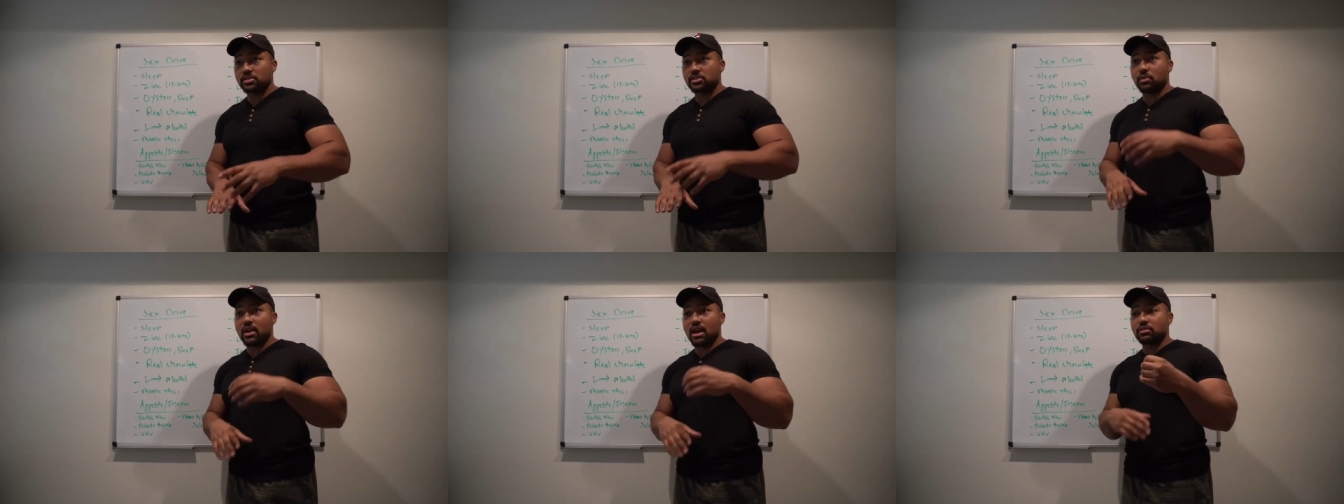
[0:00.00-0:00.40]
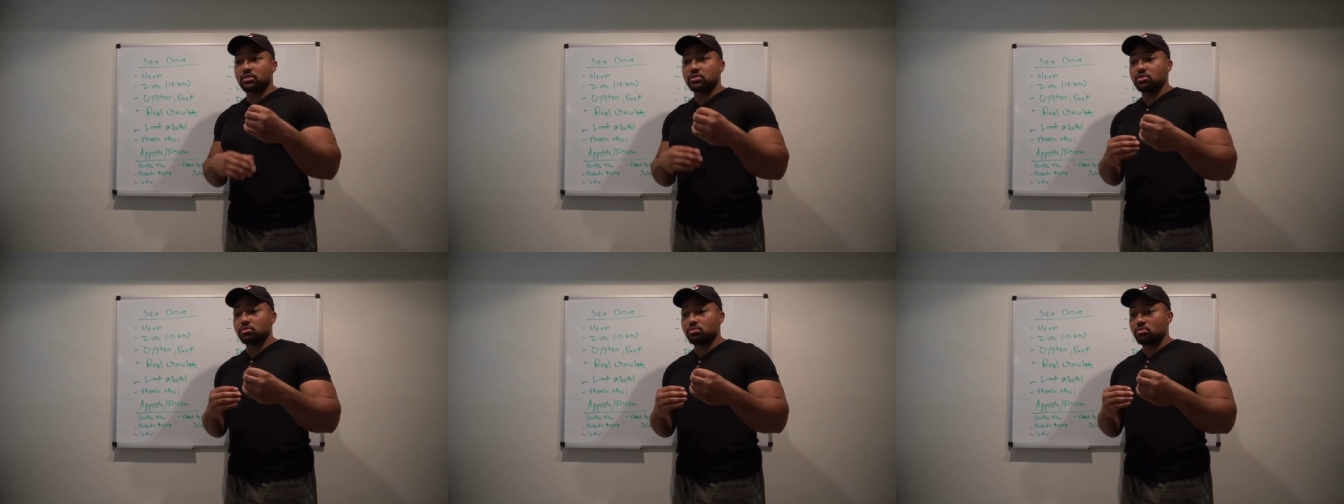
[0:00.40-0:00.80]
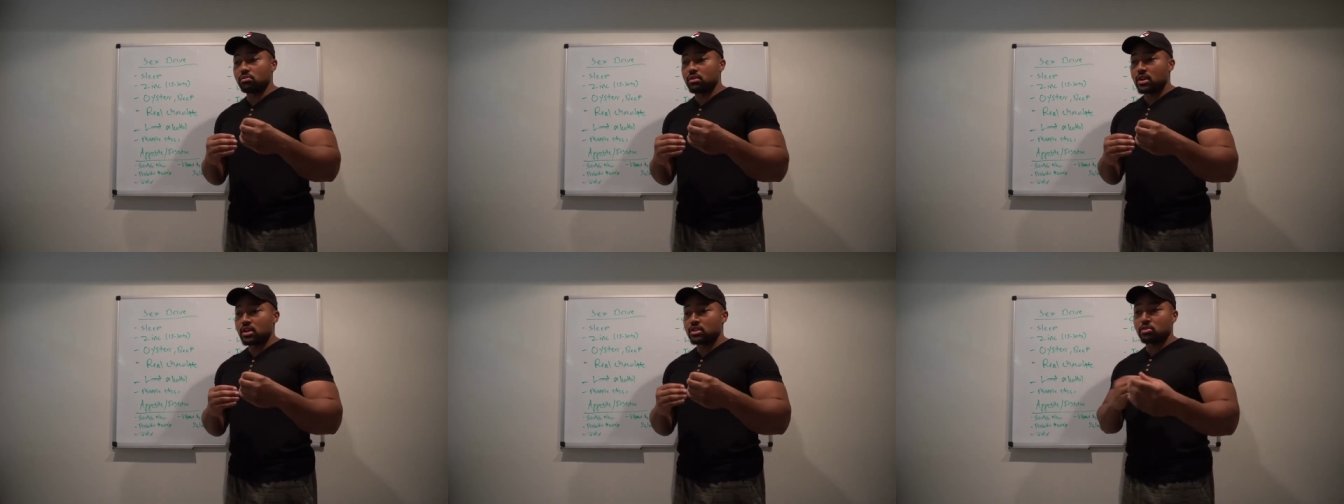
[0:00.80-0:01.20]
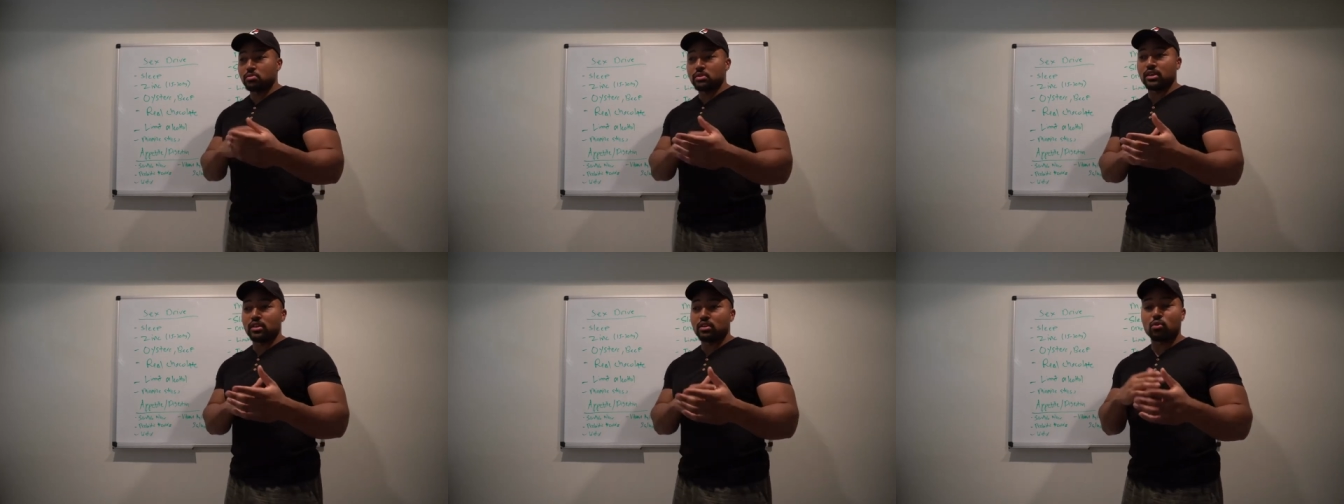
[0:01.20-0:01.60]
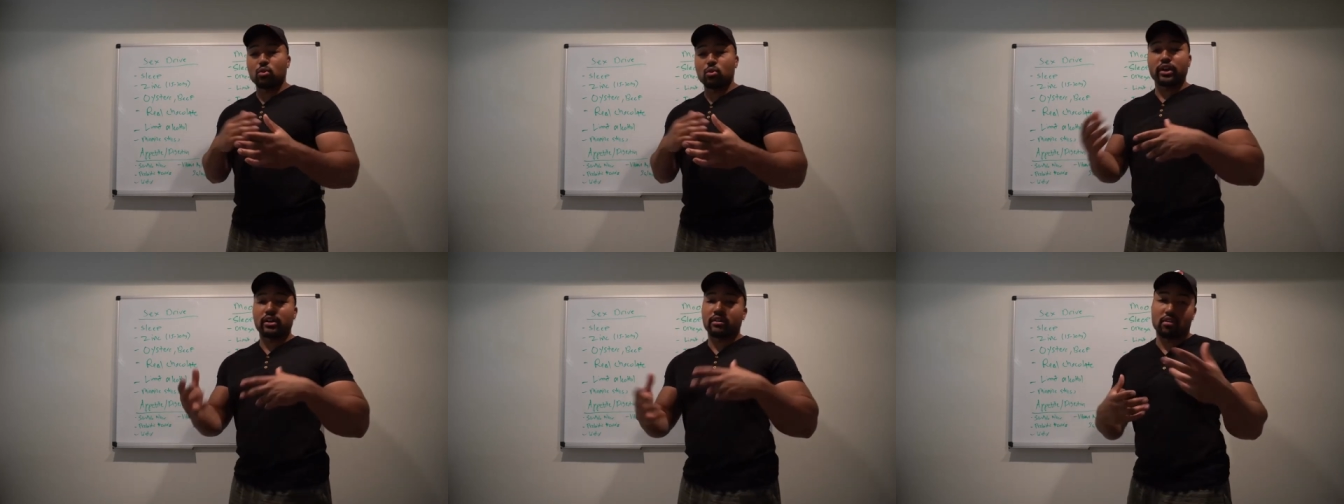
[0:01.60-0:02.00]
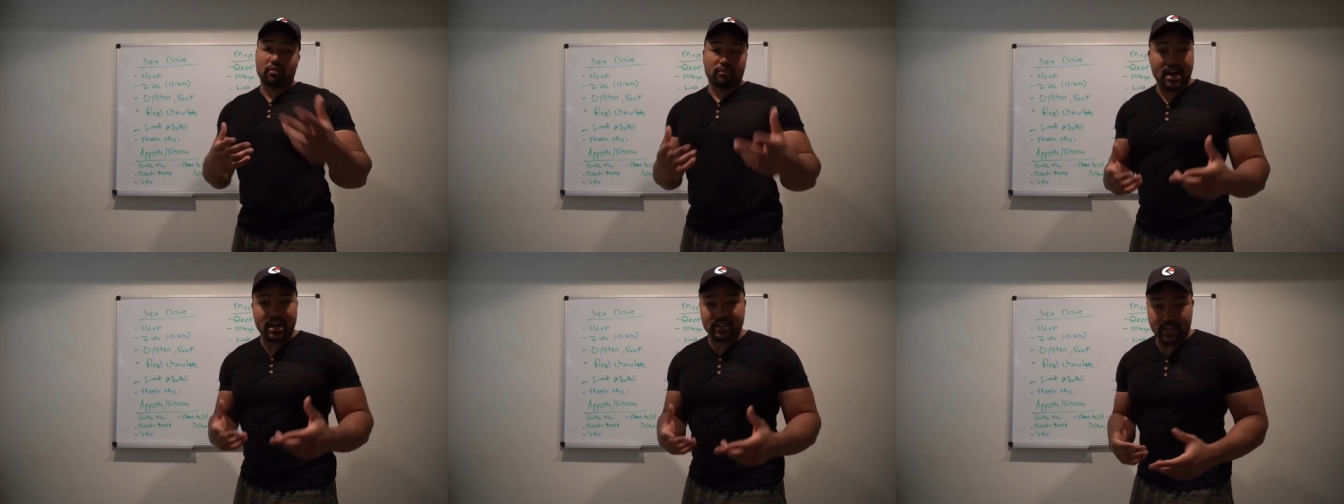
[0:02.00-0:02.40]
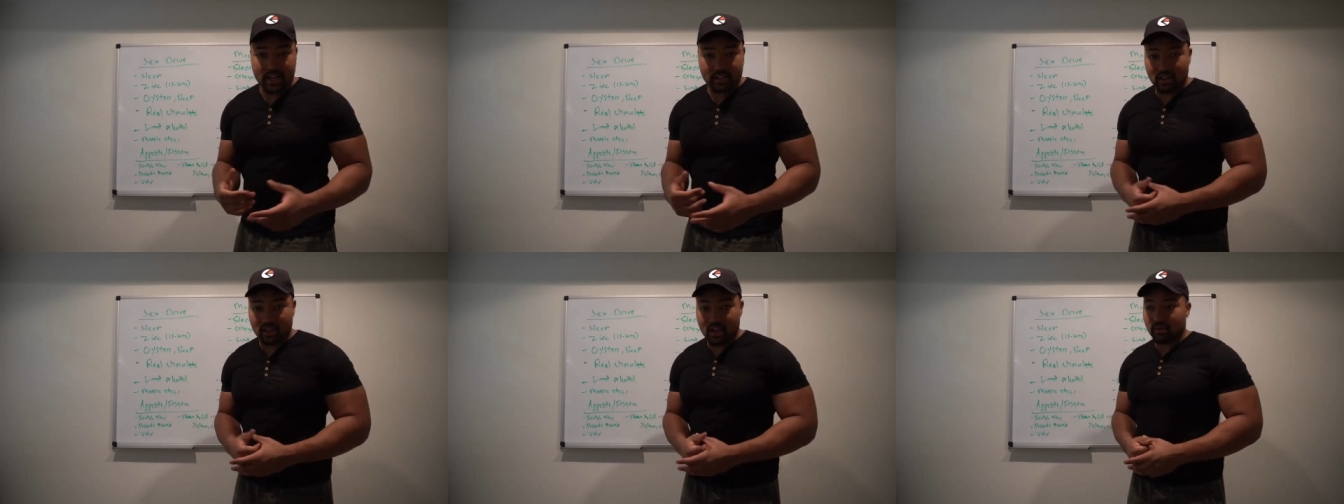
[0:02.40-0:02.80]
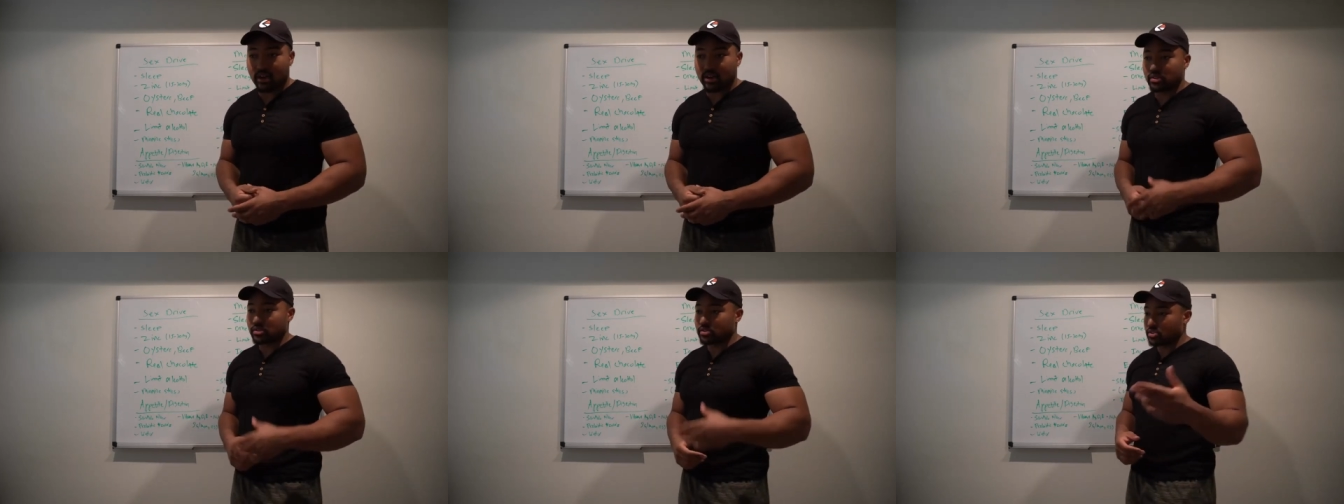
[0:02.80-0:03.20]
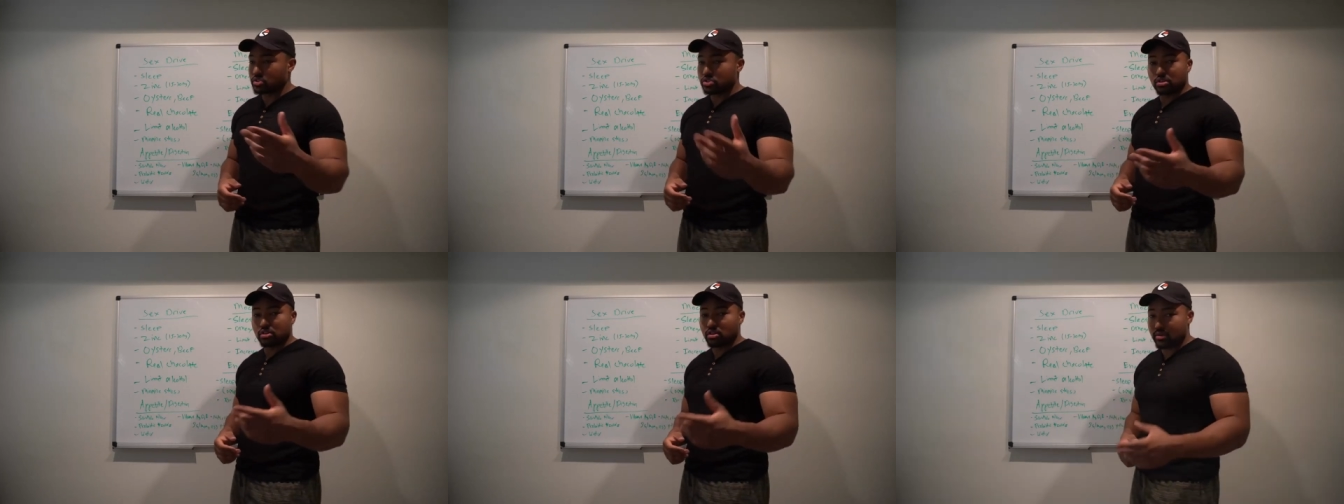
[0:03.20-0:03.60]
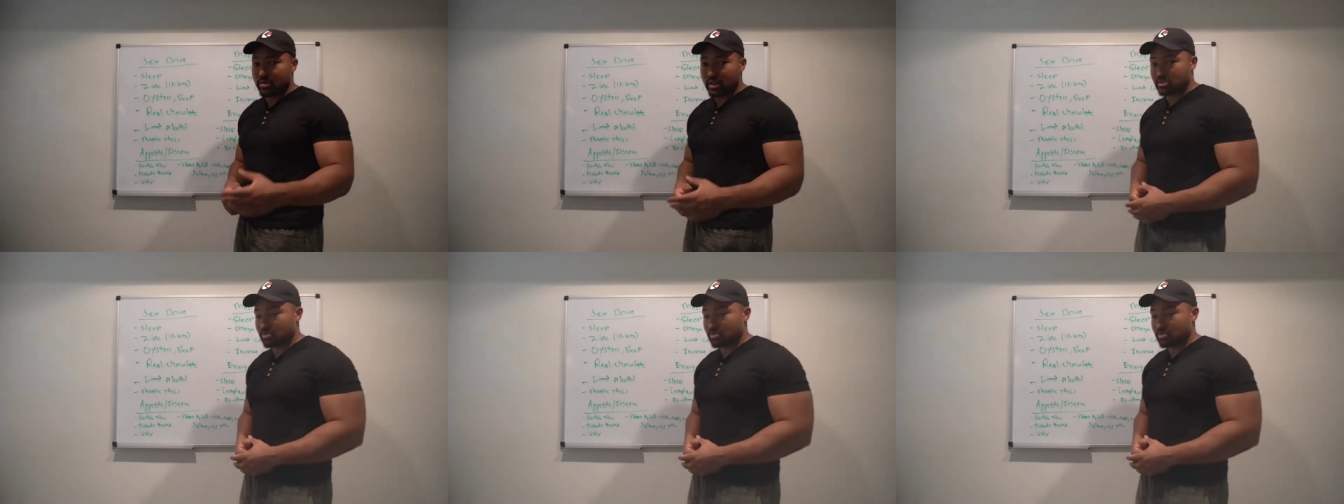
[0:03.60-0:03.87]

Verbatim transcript: and we're having too too many quick or fast acting carbohydrates, the sugar based